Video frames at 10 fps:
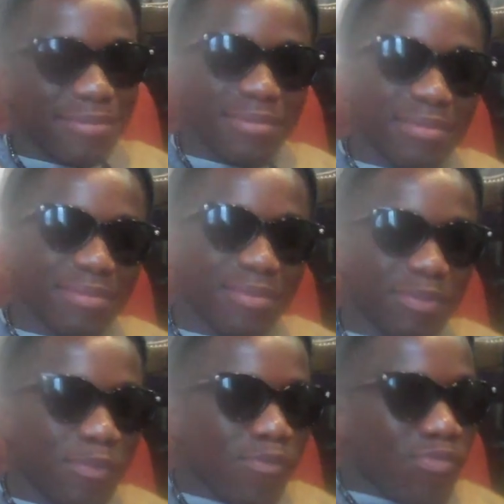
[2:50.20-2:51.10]
a night
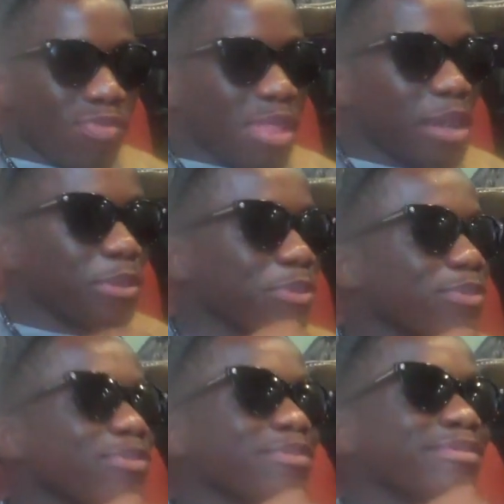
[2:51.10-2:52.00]
of Tinchy
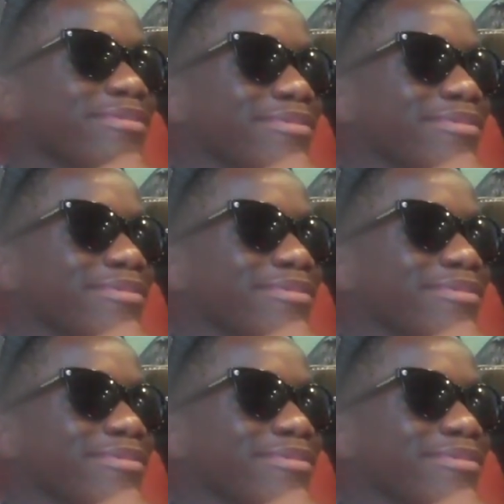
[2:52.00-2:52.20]
Stryder?